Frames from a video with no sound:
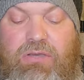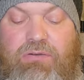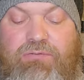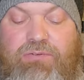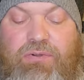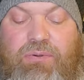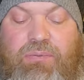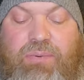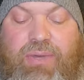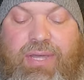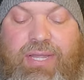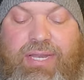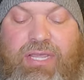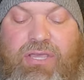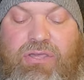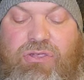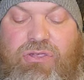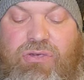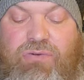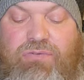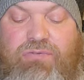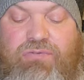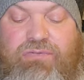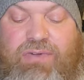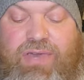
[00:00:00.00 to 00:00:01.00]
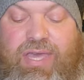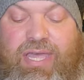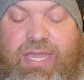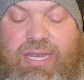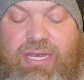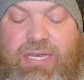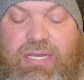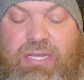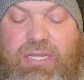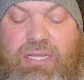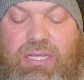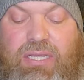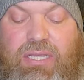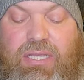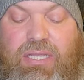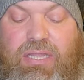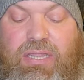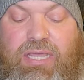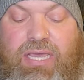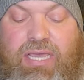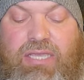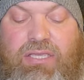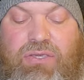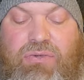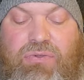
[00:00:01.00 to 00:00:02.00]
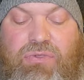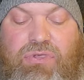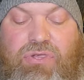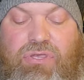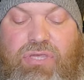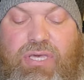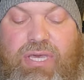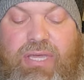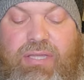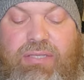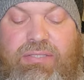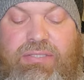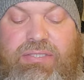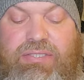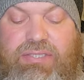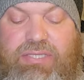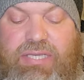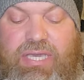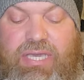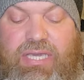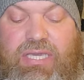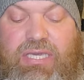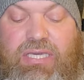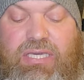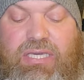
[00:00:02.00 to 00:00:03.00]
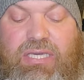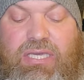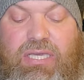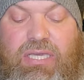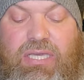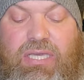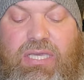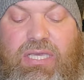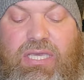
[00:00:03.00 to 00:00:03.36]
For what is your friend that you shall seek